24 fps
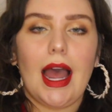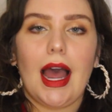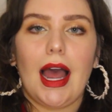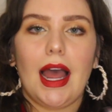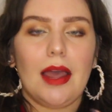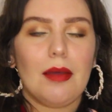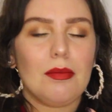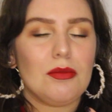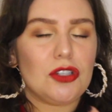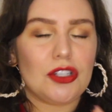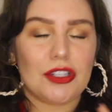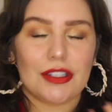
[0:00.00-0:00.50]

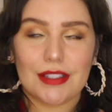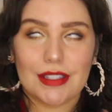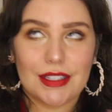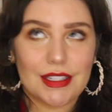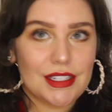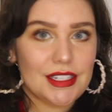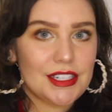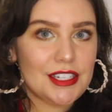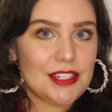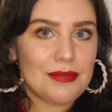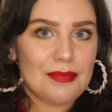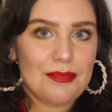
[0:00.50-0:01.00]
I'm
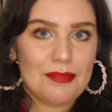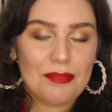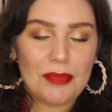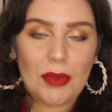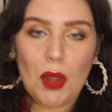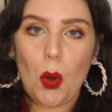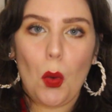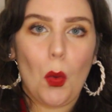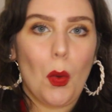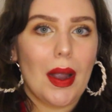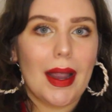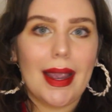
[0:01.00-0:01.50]
just,
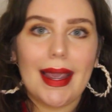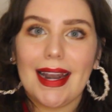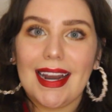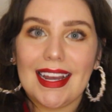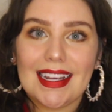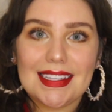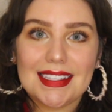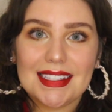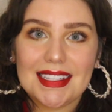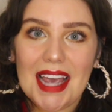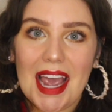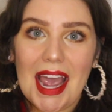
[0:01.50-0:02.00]
what can I
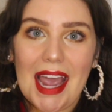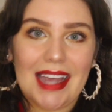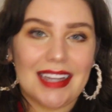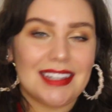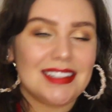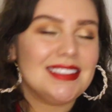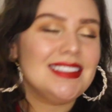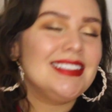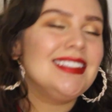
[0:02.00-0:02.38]
say?